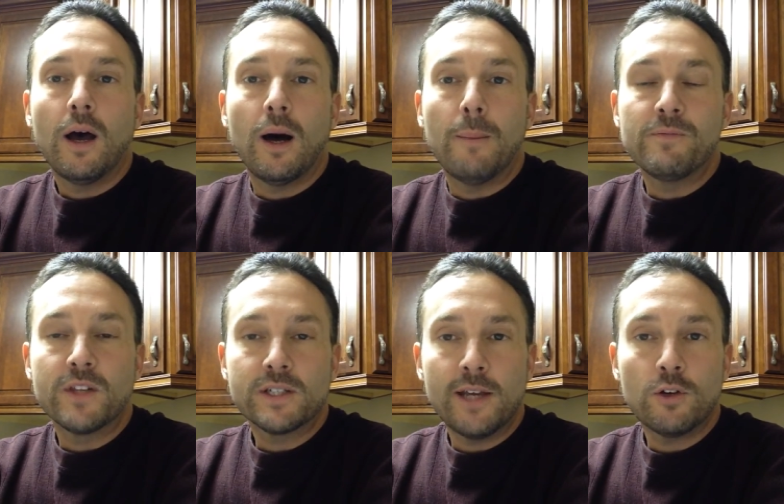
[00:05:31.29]
um, the
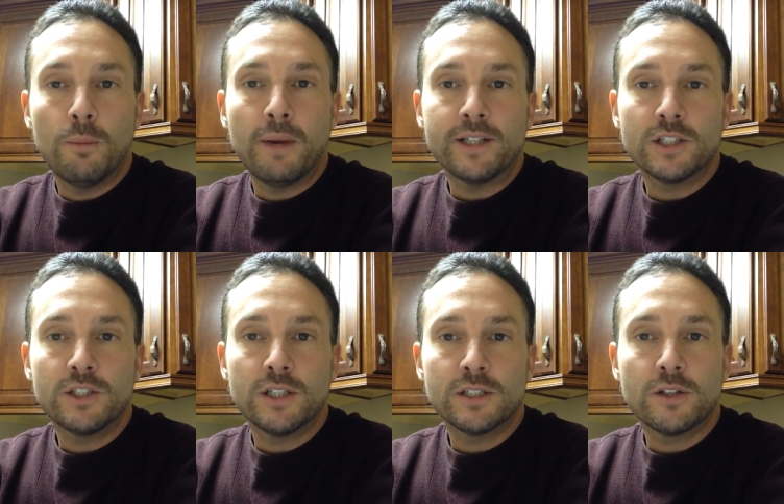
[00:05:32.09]
take home message
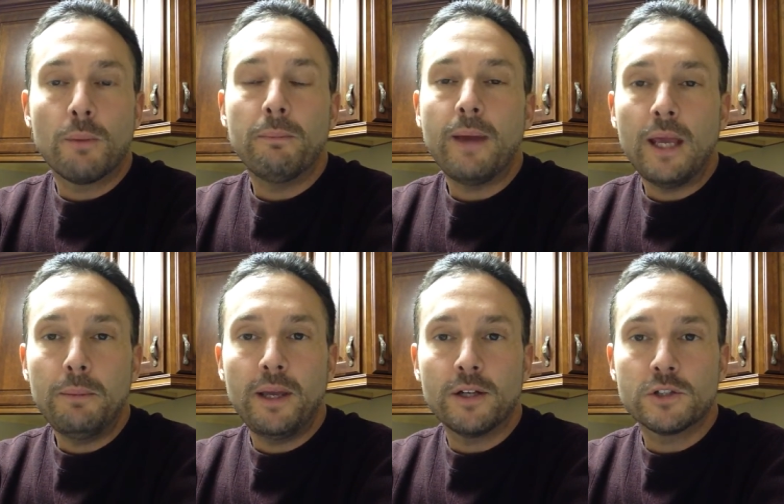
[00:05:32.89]
is there may
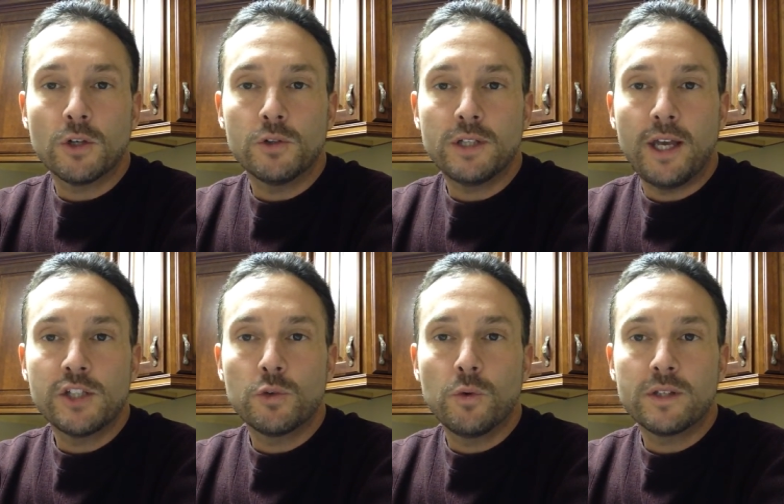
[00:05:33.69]
be an
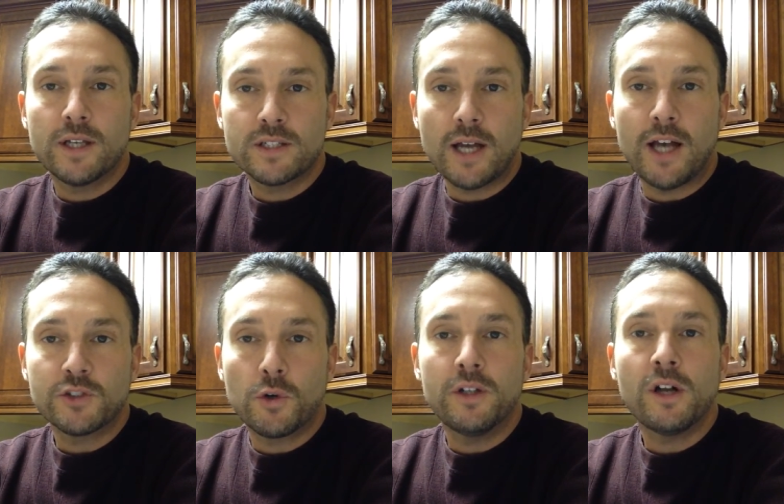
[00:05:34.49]
association with
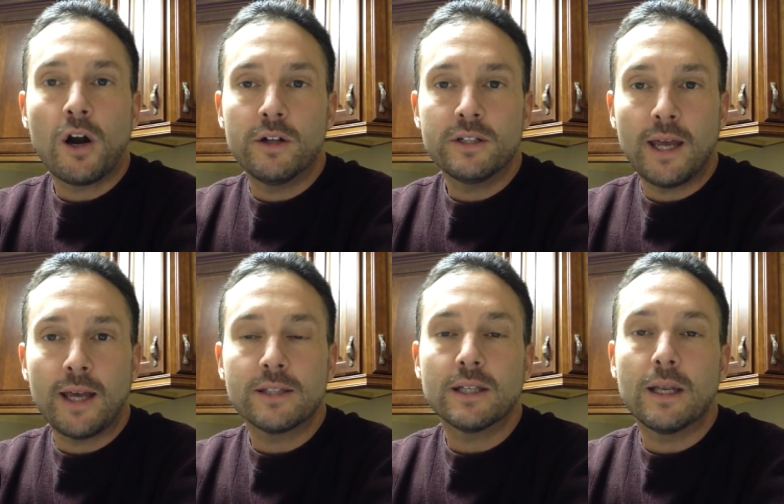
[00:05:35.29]
testosterone and heart
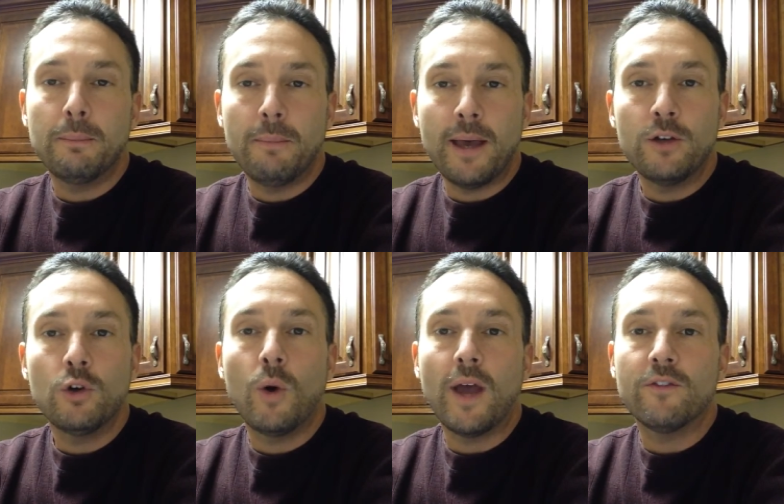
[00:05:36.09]
attacks in men
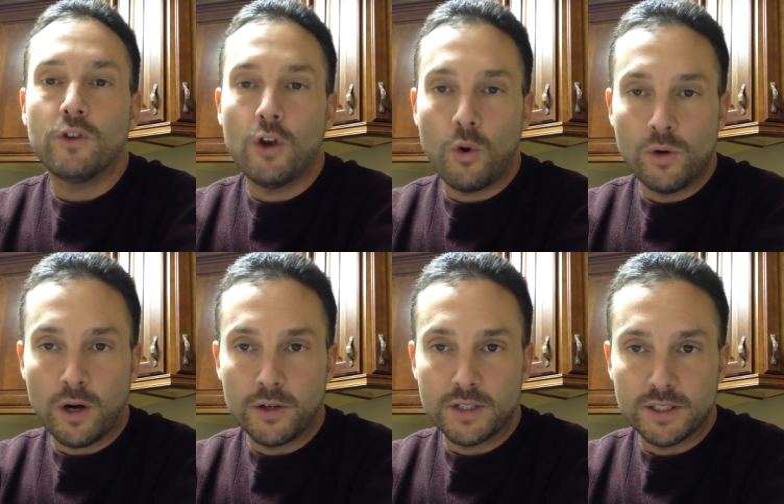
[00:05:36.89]
who have known
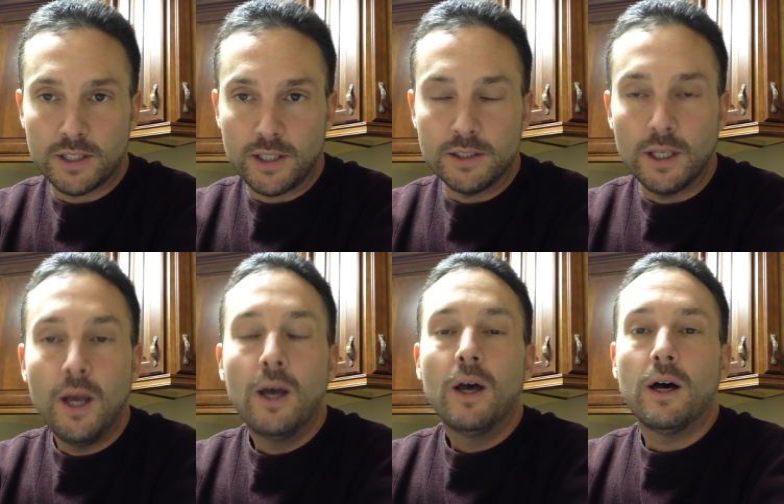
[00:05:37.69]
heart disease.
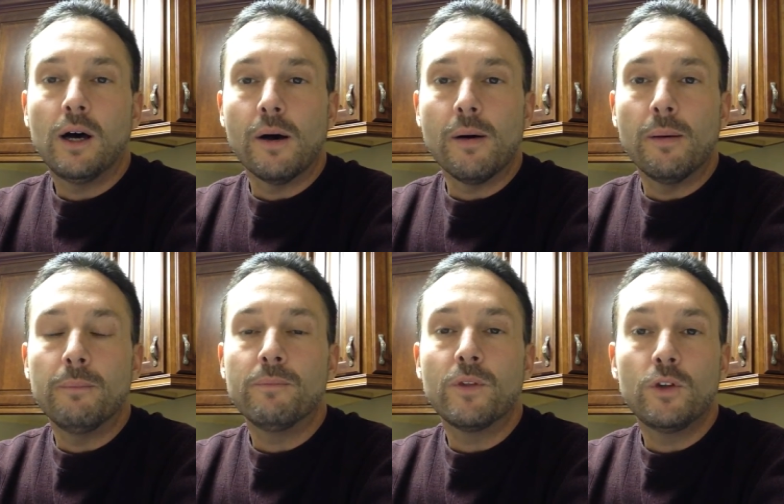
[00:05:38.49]

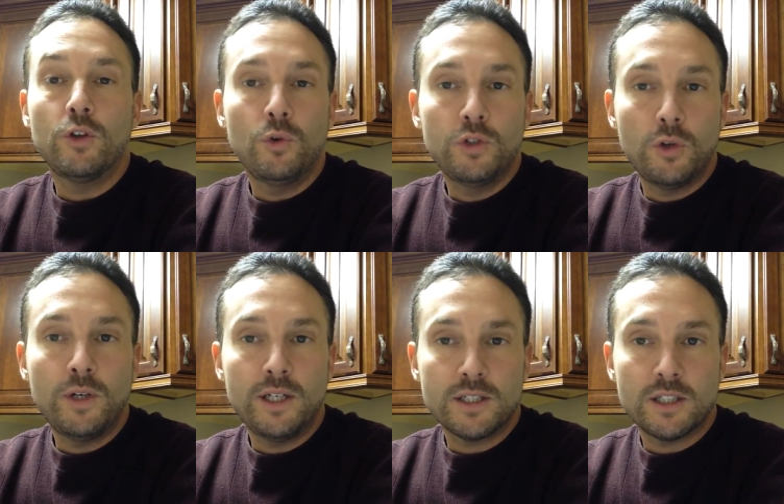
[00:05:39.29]
Um, you do
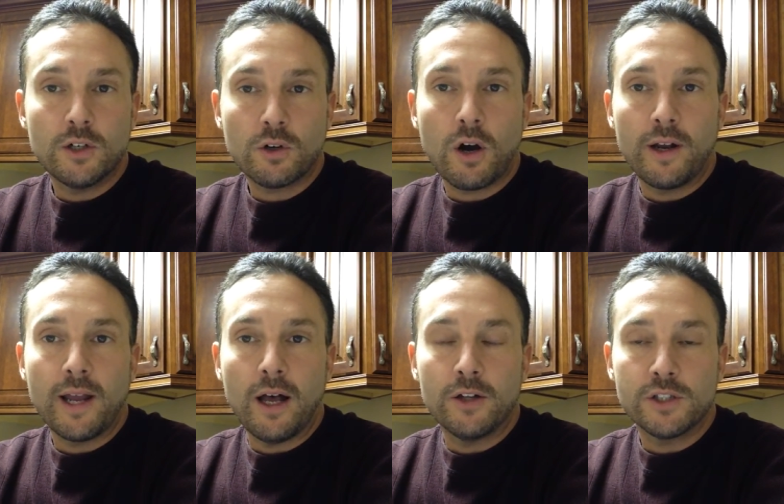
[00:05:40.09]
need to see your
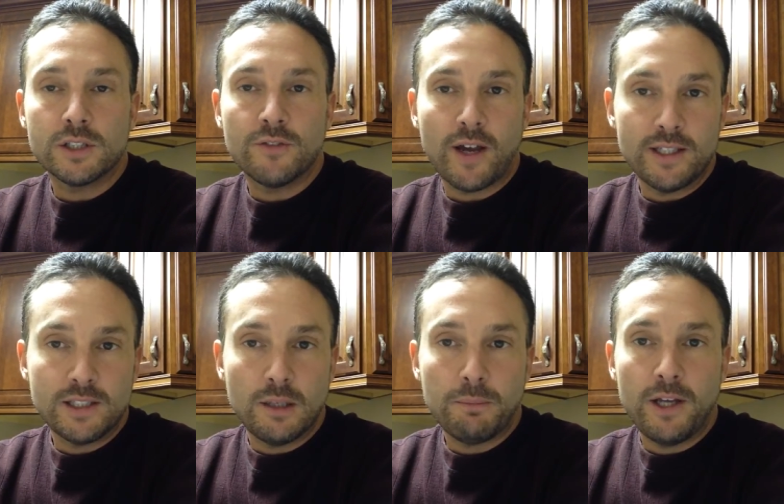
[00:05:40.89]
cardiologist. If I
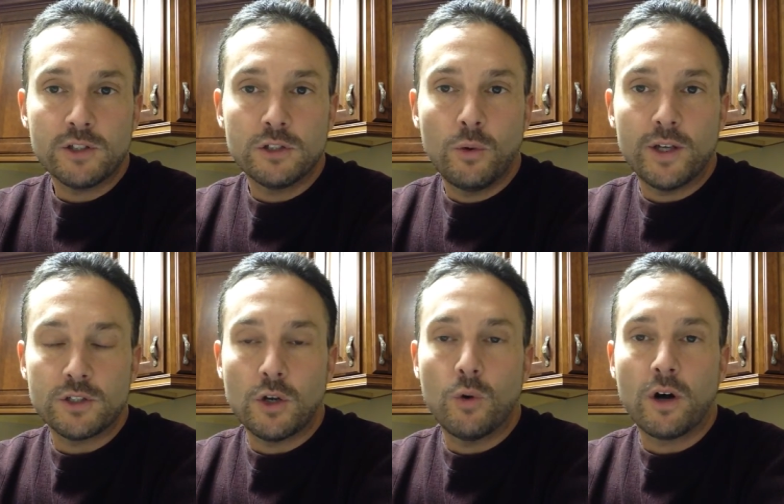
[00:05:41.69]
see a patient who has
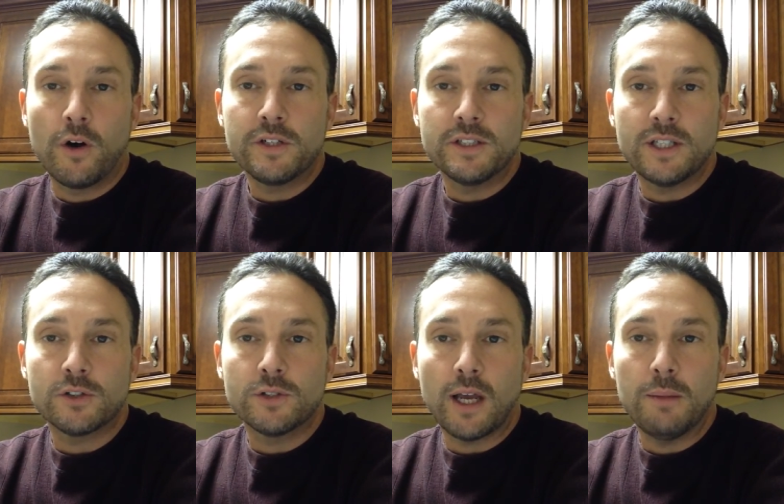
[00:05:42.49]
known heart disease
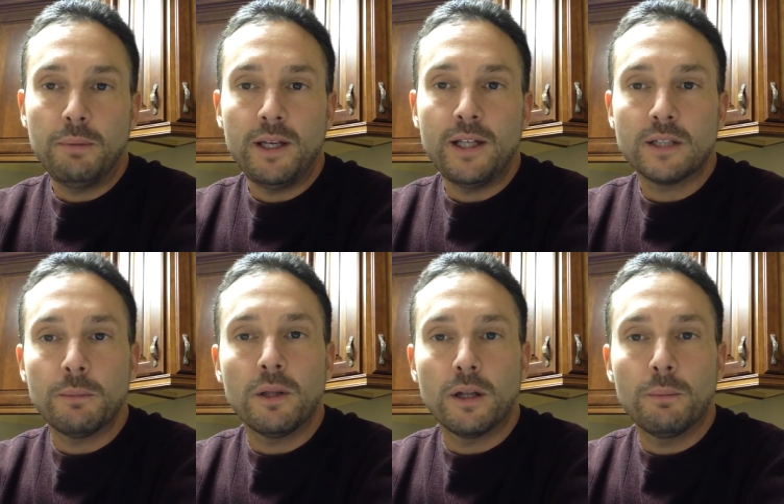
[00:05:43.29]
or diabetes, I'm
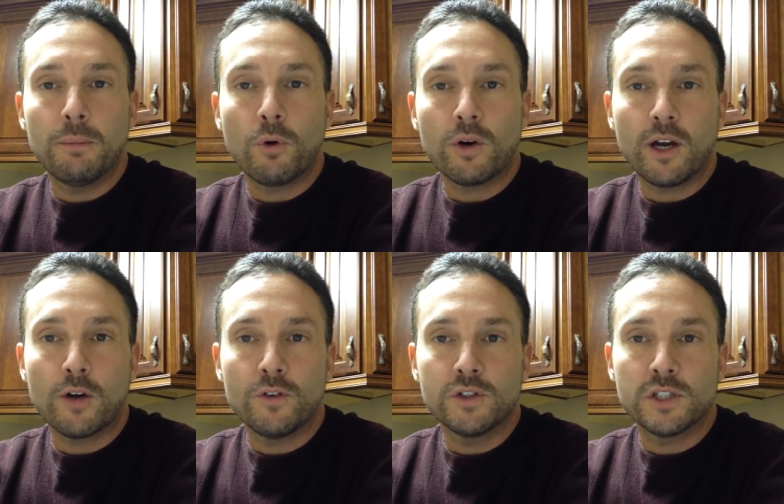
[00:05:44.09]
a little bit more
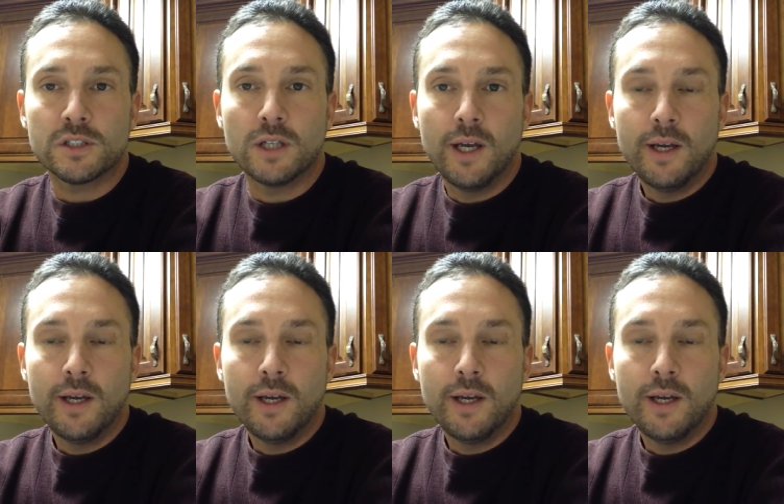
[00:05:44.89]
careful just